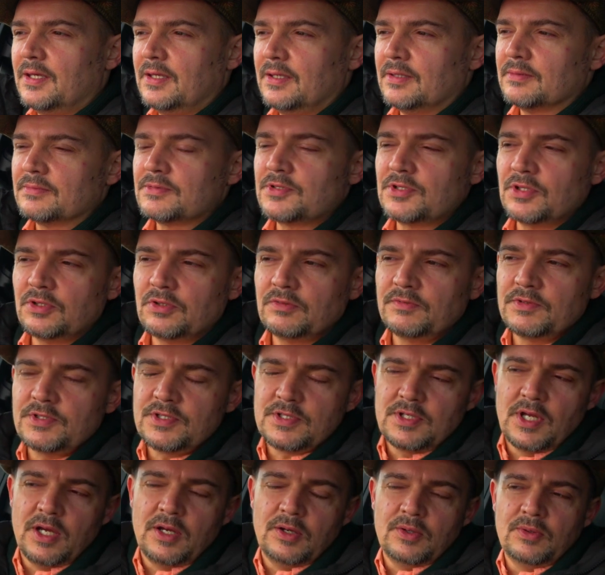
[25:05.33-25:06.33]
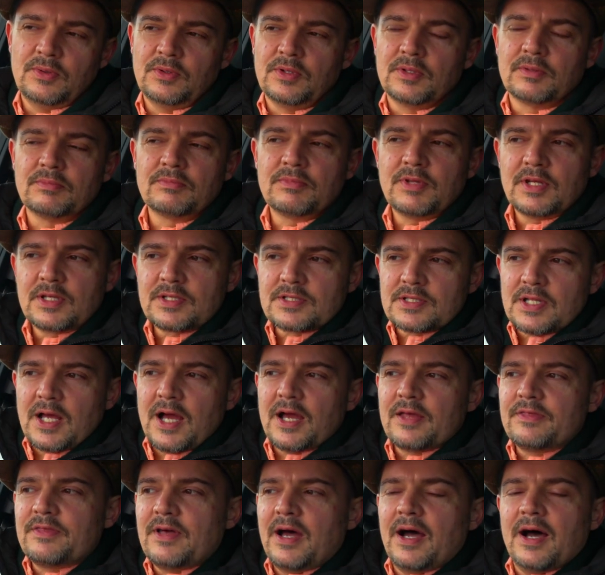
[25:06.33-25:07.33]
Kip Silverstone, and things
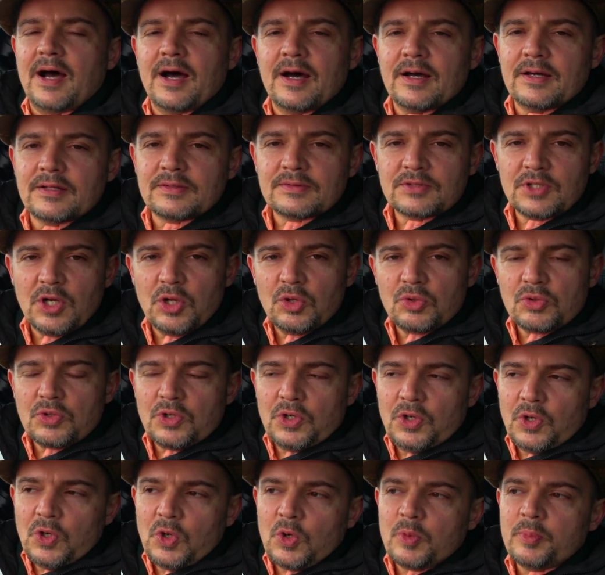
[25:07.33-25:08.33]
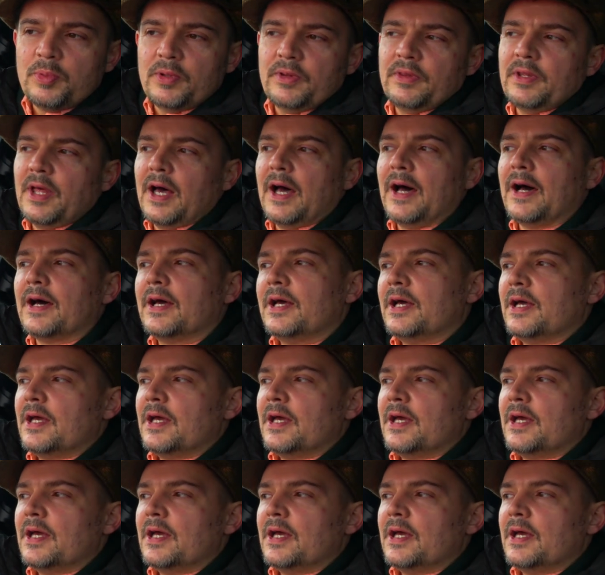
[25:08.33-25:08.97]
like that, and Gold Cup and that.